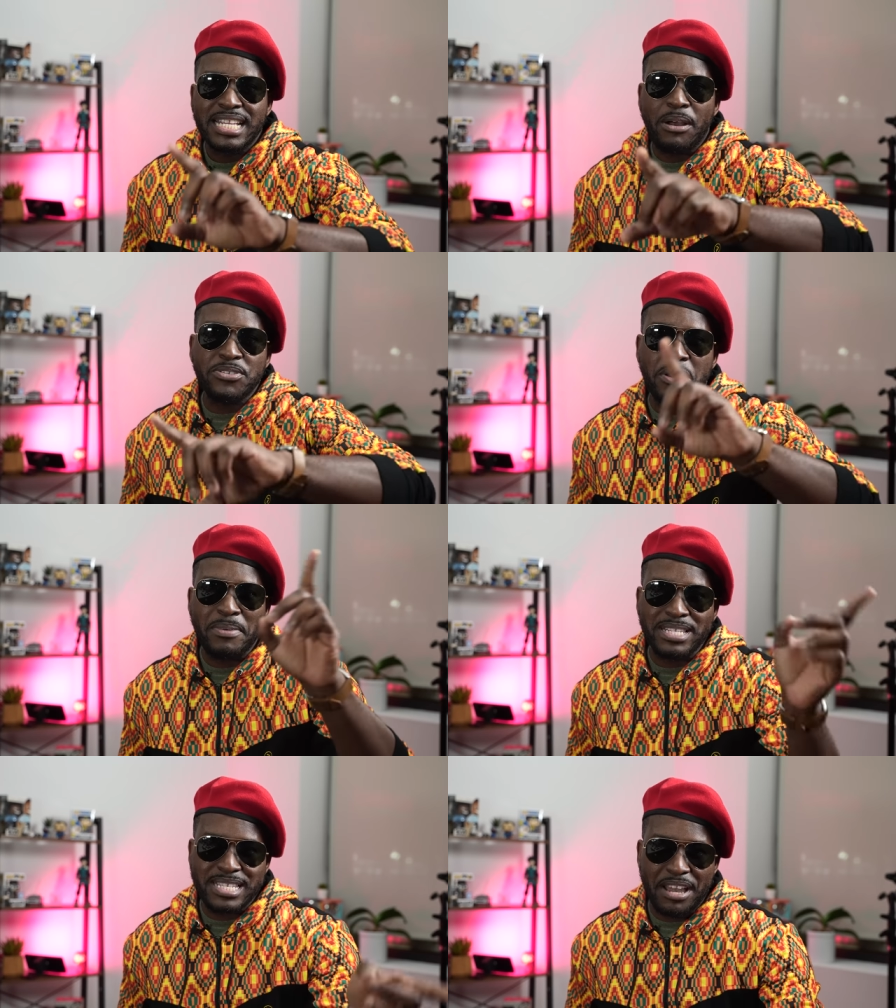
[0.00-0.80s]
That was
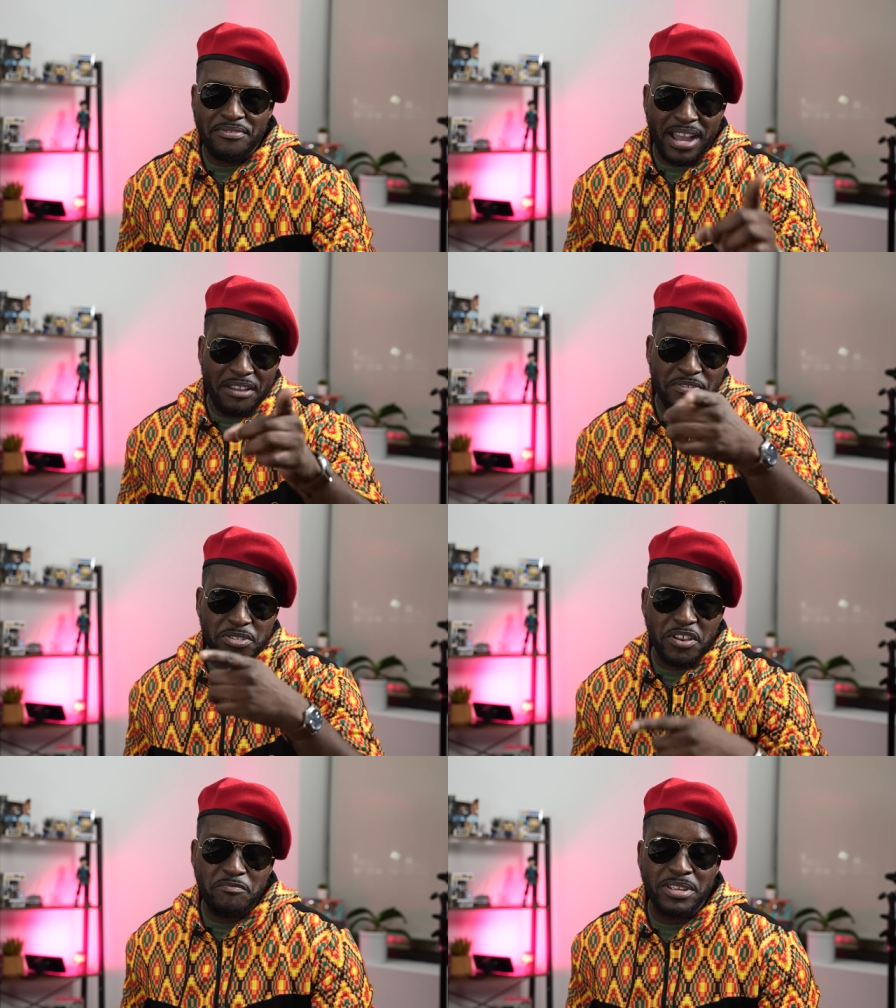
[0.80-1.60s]
number seven, iPhone
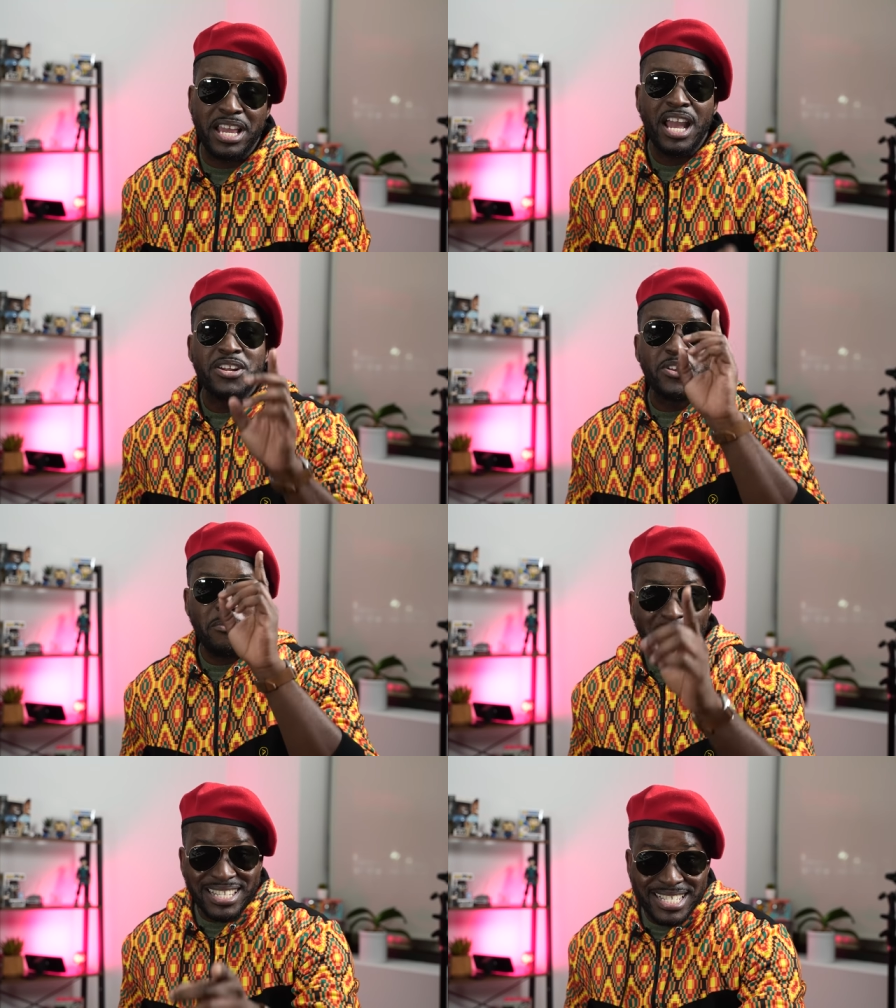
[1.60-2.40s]
twelve mini.
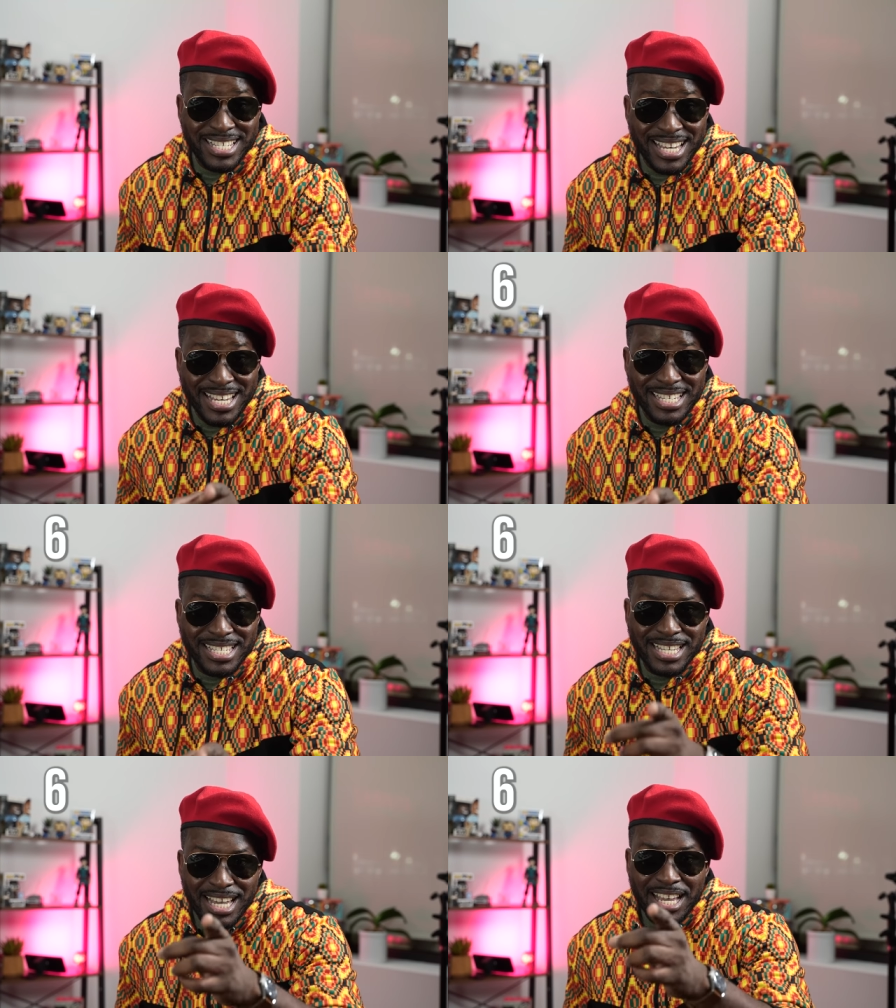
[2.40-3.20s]
Number
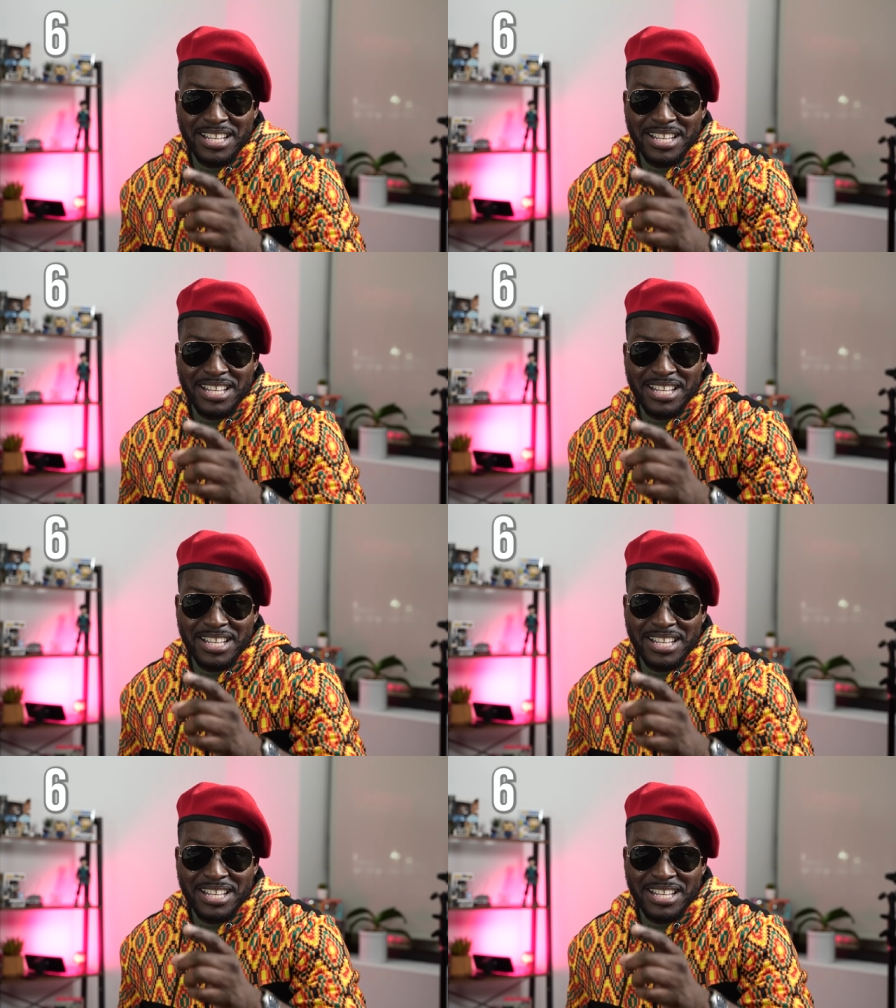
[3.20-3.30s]
six.